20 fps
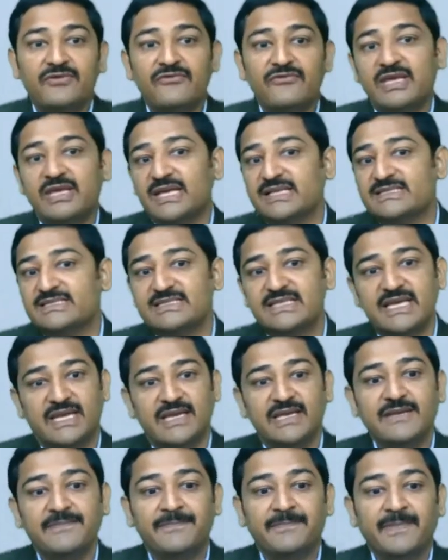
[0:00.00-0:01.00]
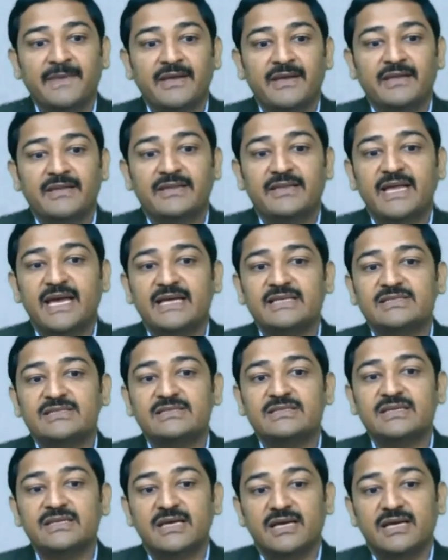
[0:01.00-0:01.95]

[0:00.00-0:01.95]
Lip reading: we can say that